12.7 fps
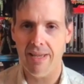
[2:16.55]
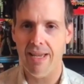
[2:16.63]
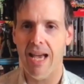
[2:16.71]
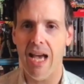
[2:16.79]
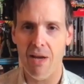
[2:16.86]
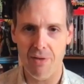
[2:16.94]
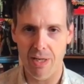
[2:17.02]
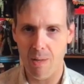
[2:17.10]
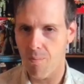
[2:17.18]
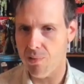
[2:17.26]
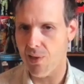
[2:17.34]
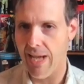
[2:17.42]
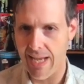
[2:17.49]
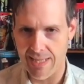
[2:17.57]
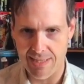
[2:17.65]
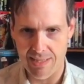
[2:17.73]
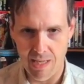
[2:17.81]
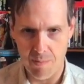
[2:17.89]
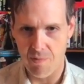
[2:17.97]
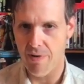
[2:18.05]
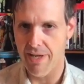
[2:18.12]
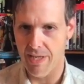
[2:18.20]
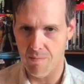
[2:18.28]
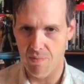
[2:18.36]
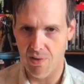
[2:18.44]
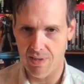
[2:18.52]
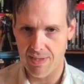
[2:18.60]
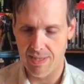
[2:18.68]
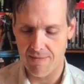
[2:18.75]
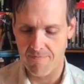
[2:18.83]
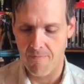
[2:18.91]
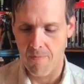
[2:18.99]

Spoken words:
having a blast upgrading books.